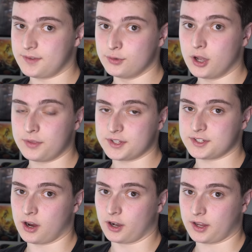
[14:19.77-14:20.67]
if you know this
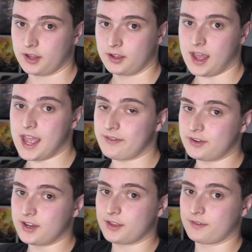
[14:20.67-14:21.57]
arc, I have
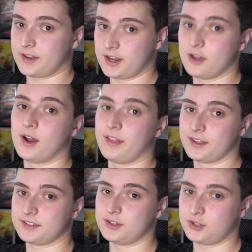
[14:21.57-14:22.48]
another video on
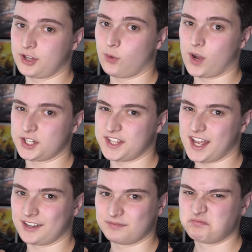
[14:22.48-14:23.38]
this. You should go watch
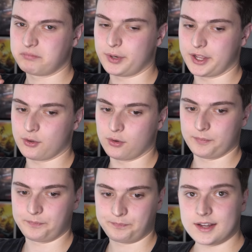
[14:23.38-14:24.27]
that. Pretty cool.
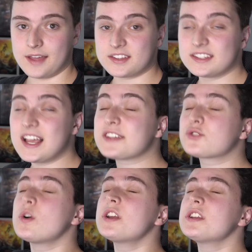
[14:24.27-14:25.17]
Now this last
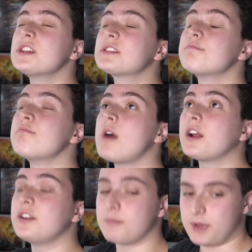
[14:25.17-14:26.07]
one is
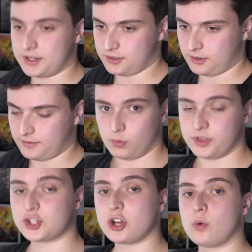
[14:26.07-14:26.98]
monumental. When
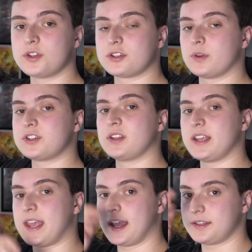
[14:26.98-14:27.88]
the show was originally
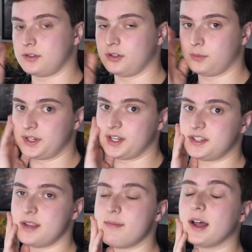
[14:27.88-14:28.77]
canceled when
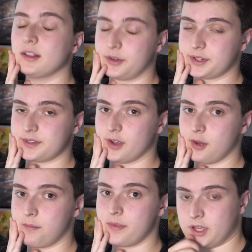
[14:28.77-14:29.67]
Disney bought
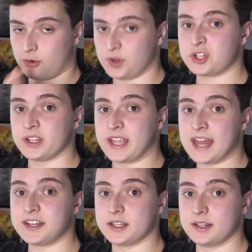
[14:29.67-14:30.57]
Lucasfilm, it originally
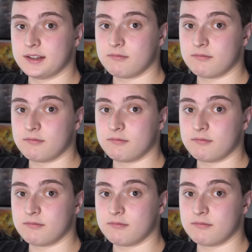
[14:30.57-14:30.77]
ended